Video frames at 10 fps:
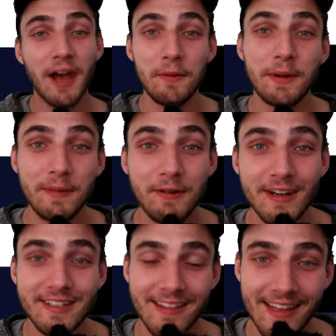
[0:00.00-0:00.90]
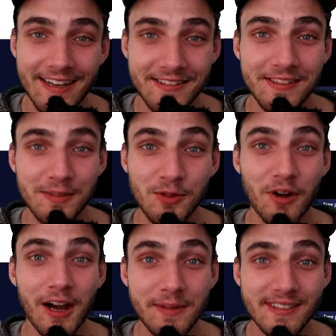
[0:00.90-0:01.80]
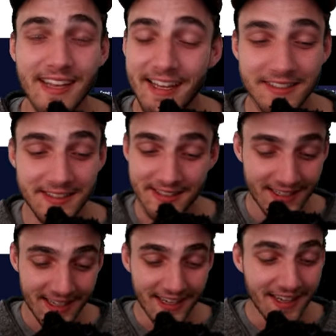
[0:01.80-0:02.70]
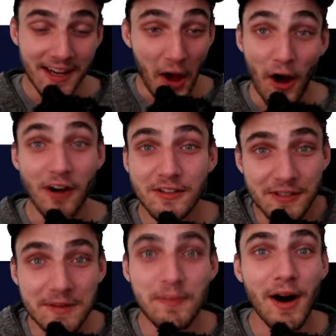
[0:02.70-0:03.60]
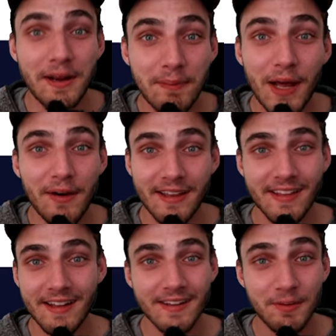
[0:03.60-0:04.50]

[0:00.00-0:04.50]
for helping me reach 1,000 subscribers. It's honestly mind-blowing that